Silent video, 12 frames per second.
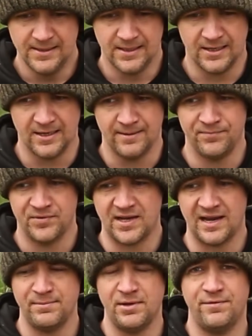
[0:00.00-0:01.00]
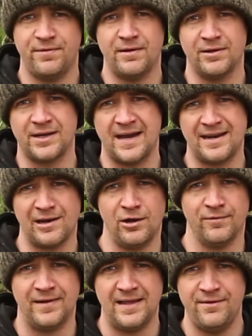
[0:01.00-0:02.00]
Felt like I had a lot
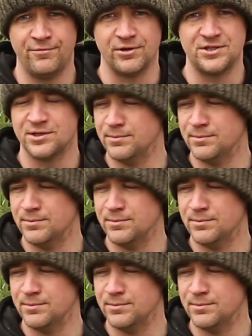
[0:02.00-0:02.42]
of leverage